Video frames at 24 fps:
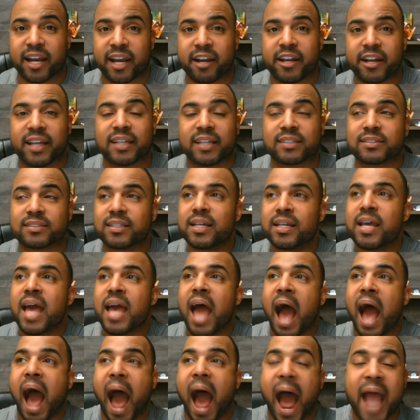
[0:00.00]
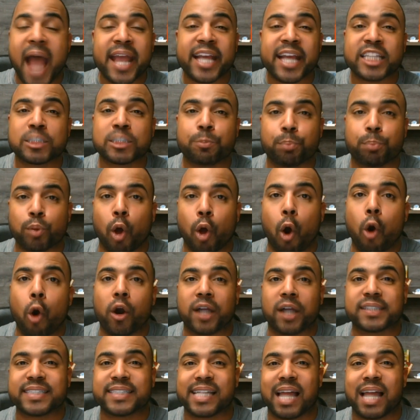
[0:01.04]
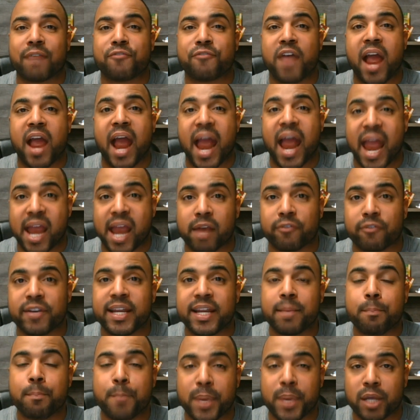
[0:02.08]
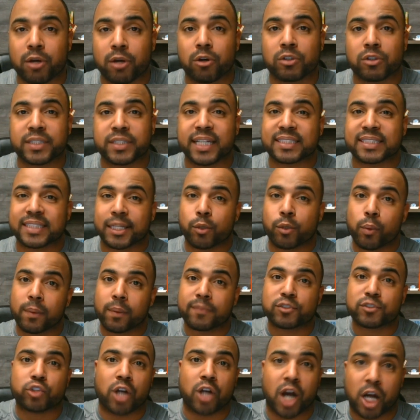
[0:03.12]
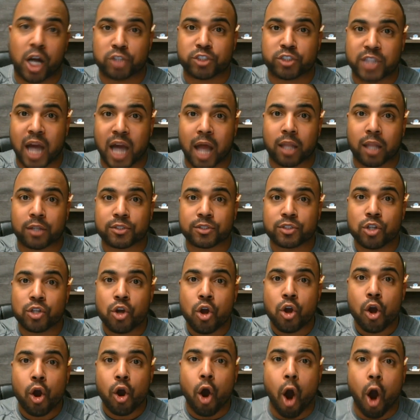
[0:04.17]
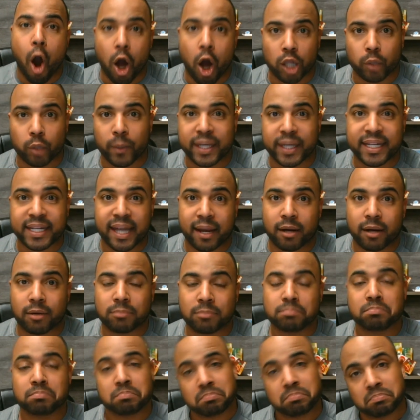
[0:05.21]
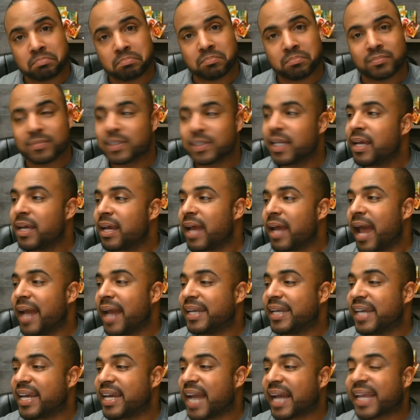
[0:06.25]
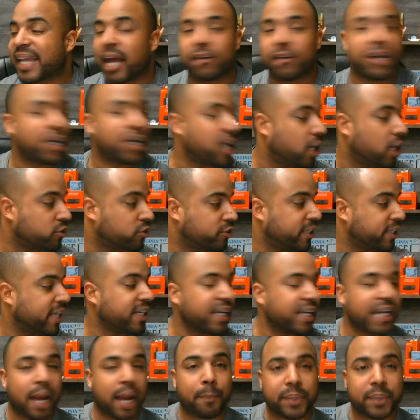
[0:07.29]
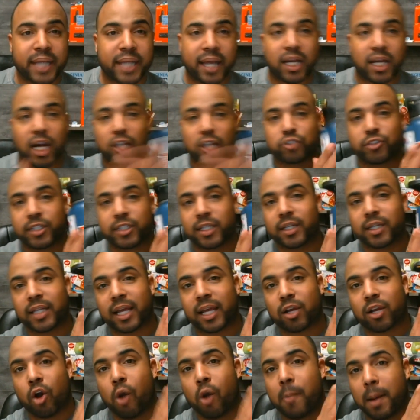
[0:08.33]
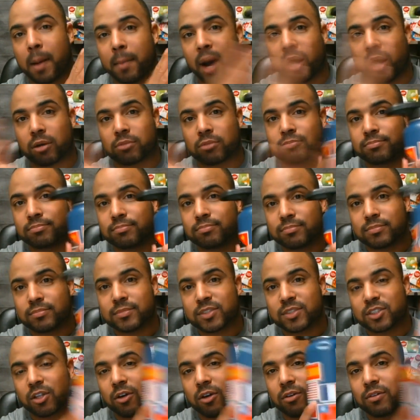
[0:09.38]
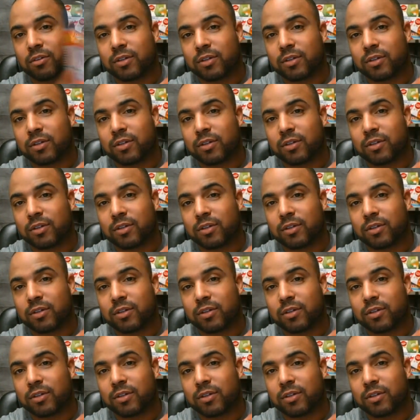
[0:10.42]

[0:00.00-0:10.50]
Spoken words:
it is. I explore until I find every bill that's equivalent to $100 all the way down. And then I count that country, and then I put that country like on my bottle. So